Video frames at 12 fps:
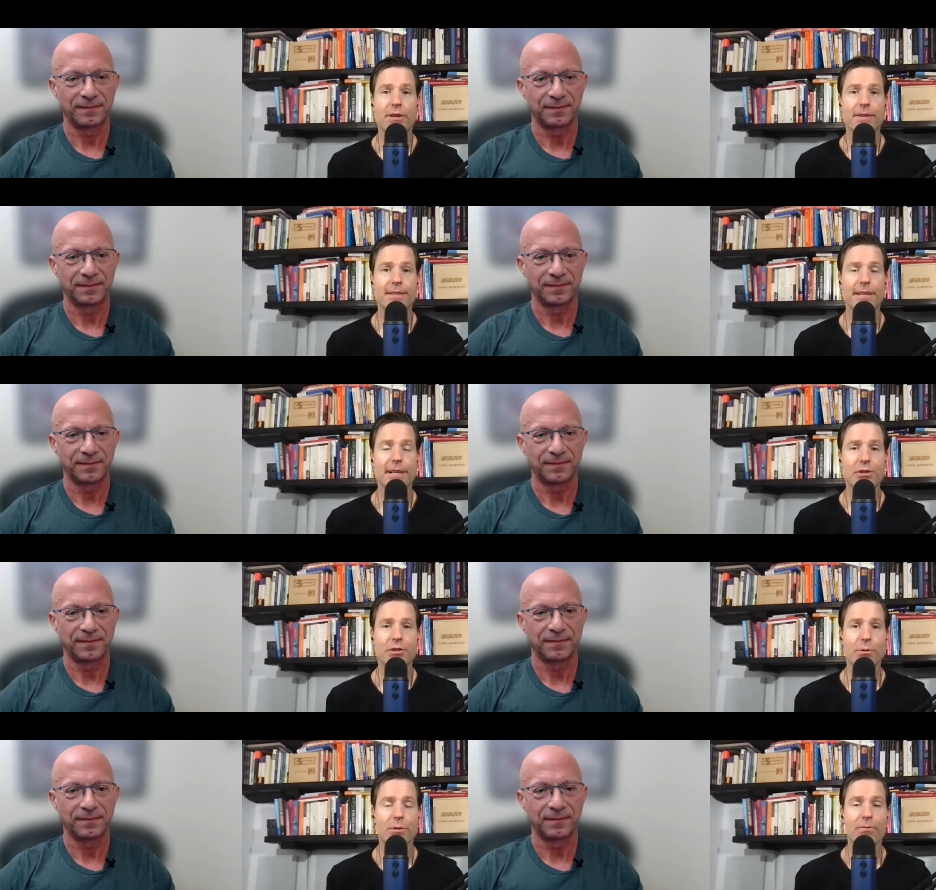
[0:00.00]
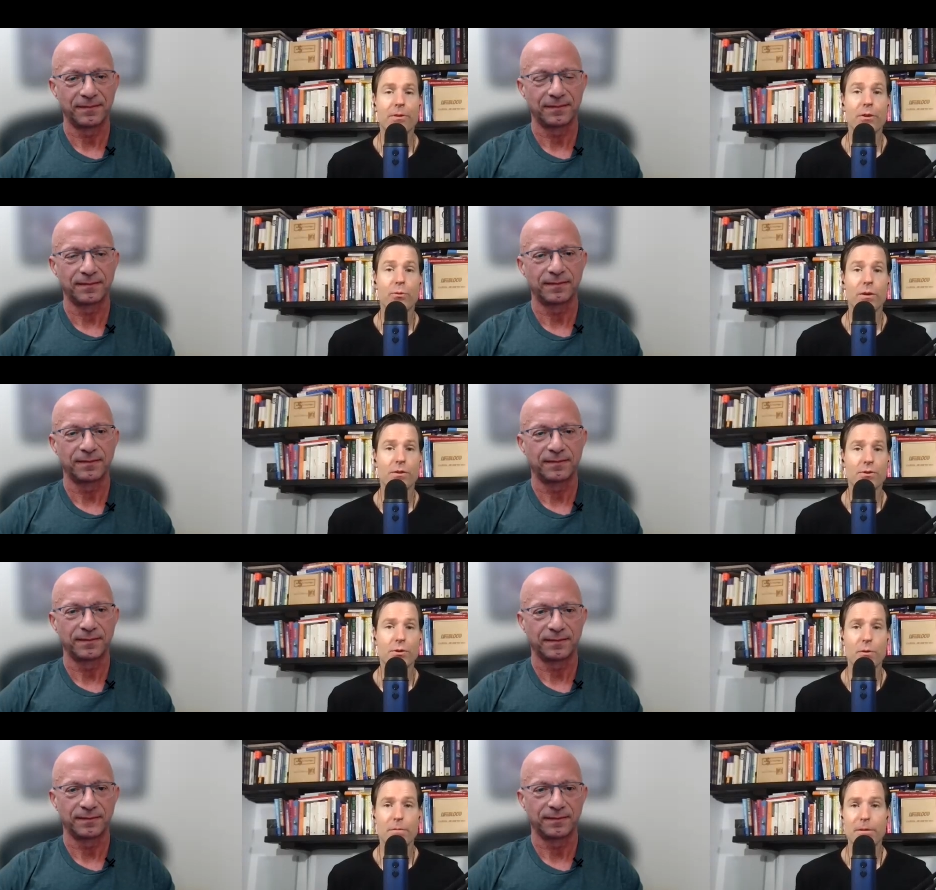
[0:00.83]
Speaker 1: share today's show with a friend who
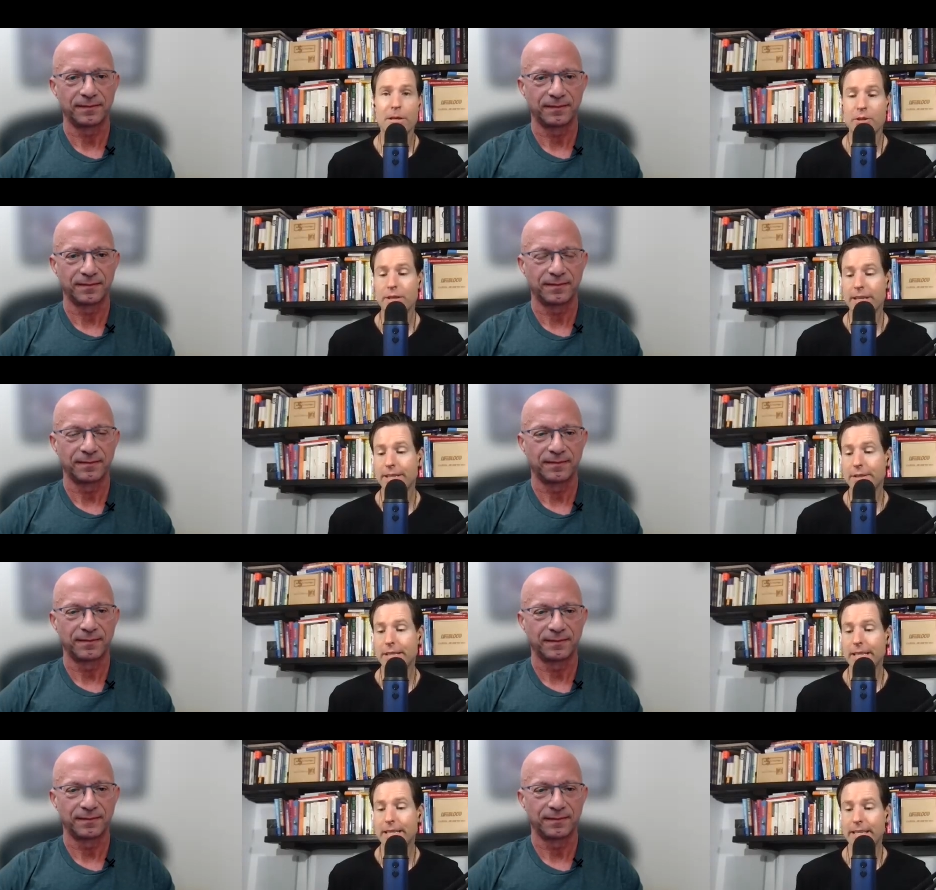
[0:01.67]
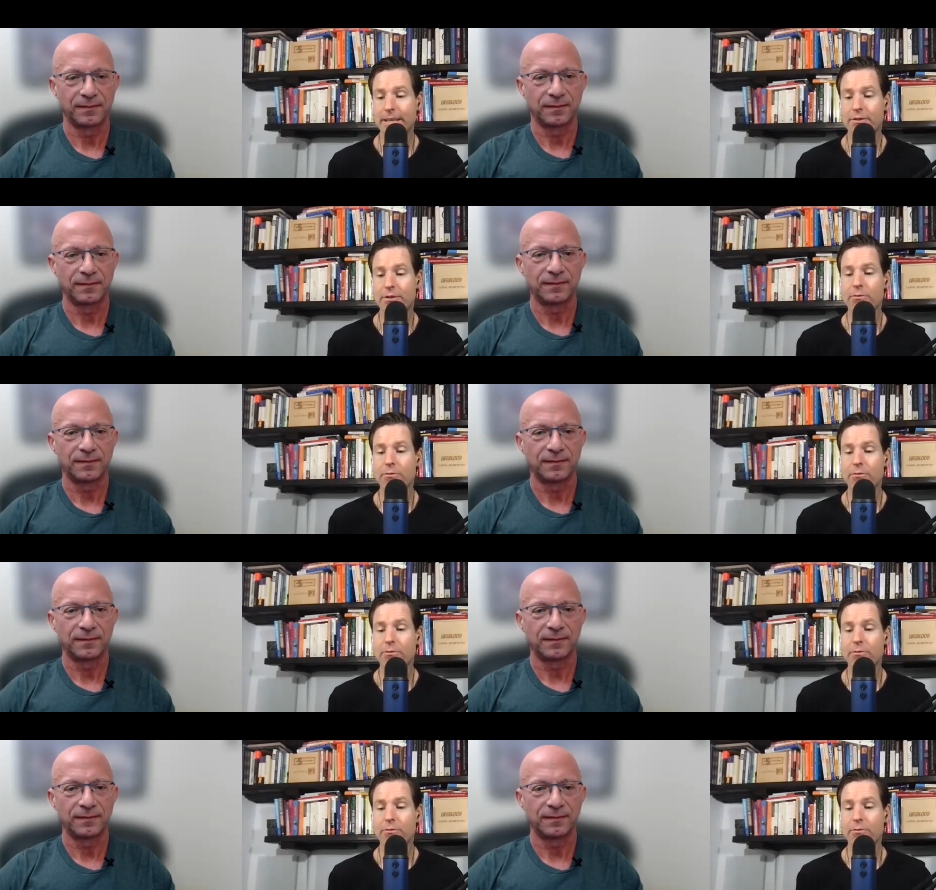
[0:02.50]
also appreciates good ideas.